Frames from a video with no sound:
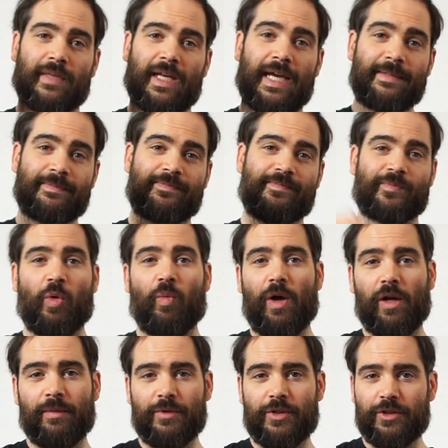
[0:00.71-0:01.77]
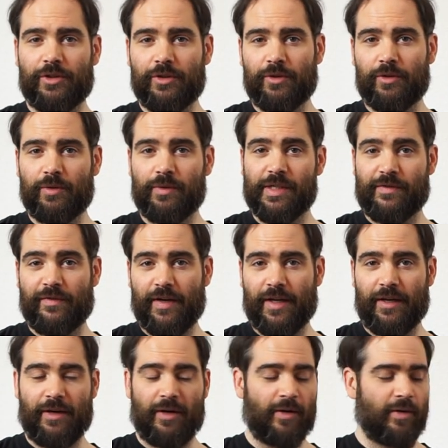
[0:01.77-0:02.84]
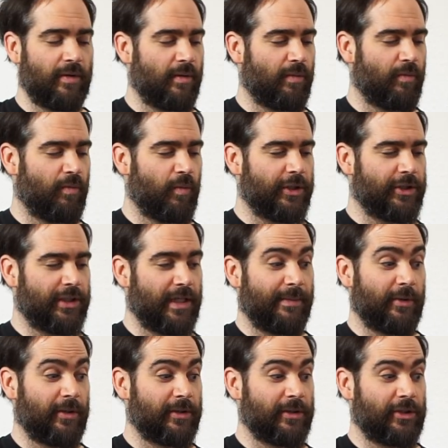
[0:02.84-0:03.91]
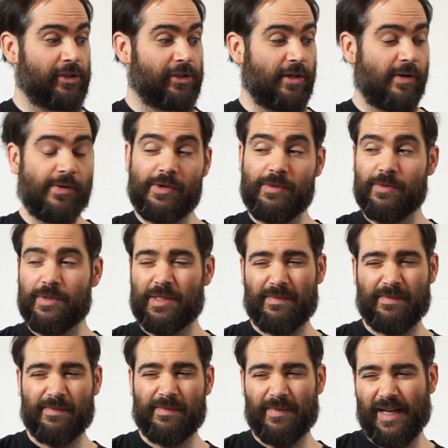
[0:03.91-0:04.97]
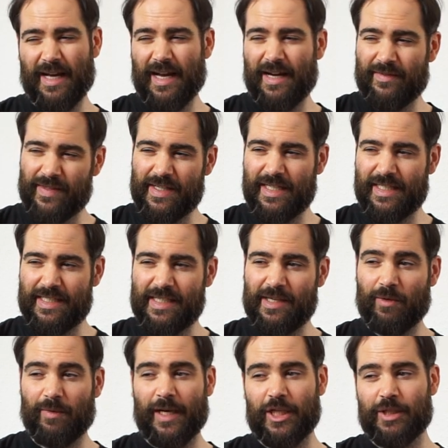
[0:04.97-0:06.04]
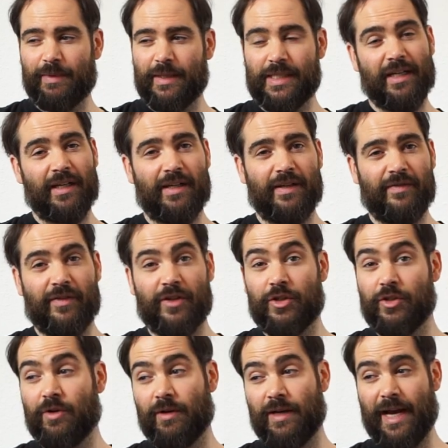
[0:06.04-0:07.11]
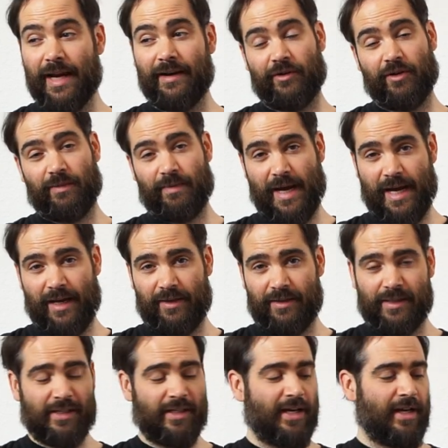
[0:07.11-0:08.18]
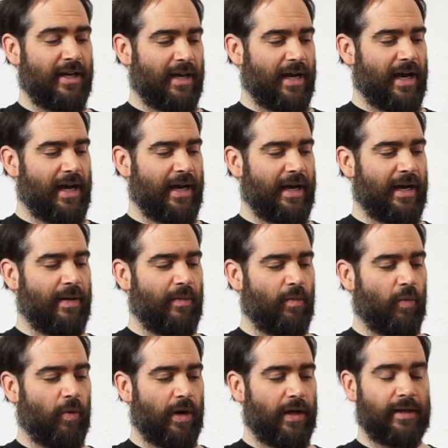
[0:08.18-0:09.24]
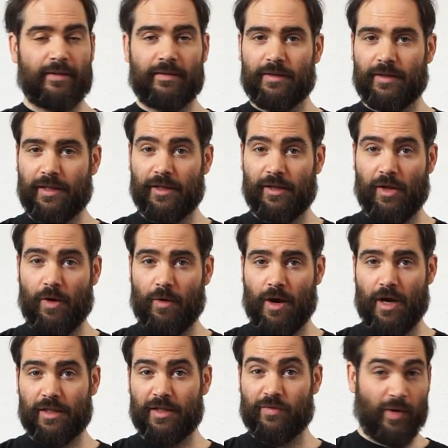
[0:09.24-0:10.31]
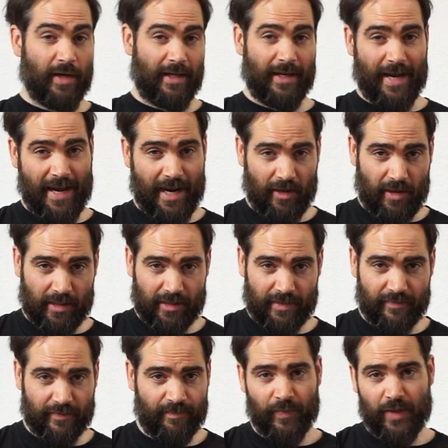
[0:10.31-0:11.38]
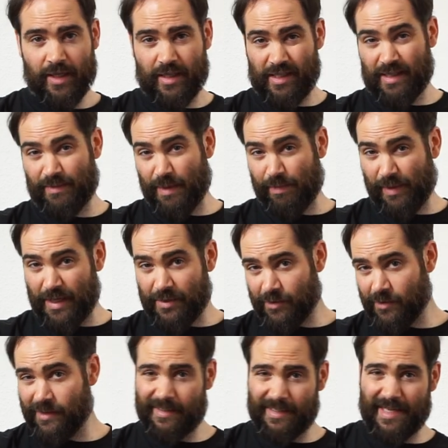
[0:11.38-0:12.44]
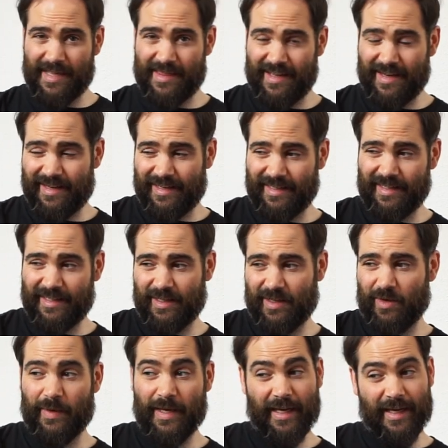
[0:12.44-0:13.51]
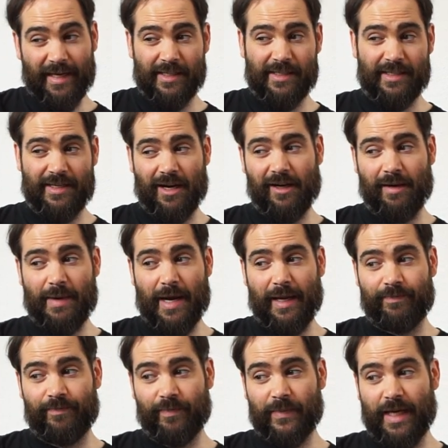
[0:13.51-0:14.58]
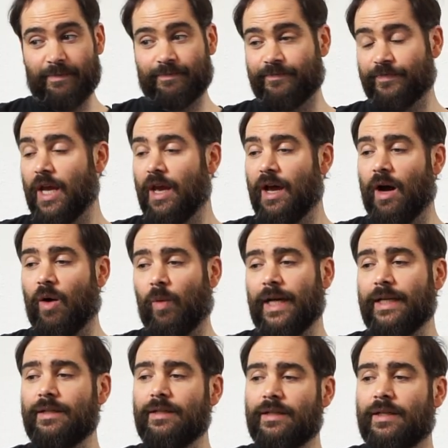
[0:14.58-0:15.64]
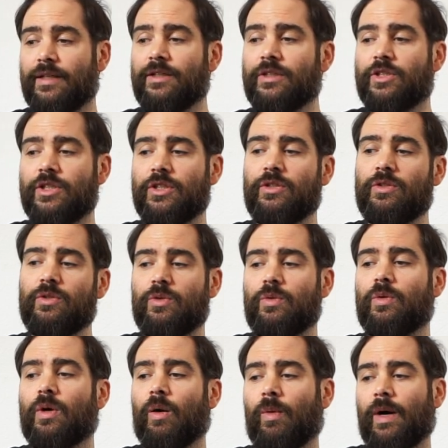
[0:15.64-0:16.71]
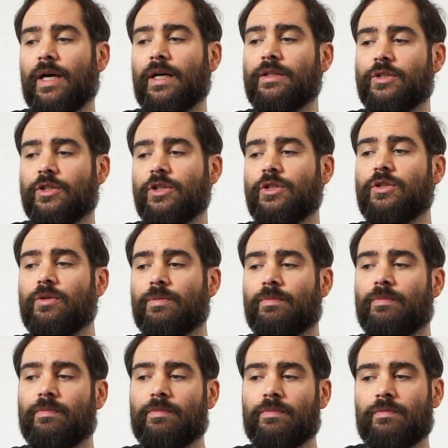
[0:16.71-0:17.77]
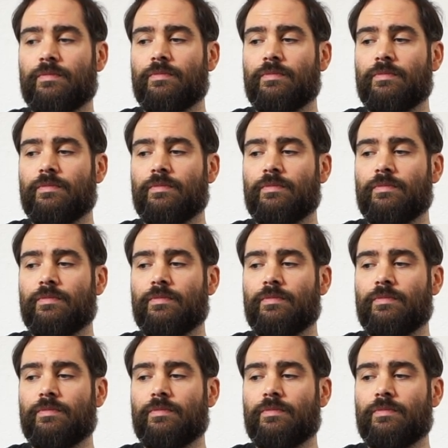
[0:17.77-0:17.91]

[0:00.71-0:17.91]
Hey, welcome to this video in which I'm going to show you some kind of easy arrangements of the tune 900 Miles. One in a lower octave, one in a higher octave. So let me play through it and then we can get to talking about it. Okay, a one, two, a one, two.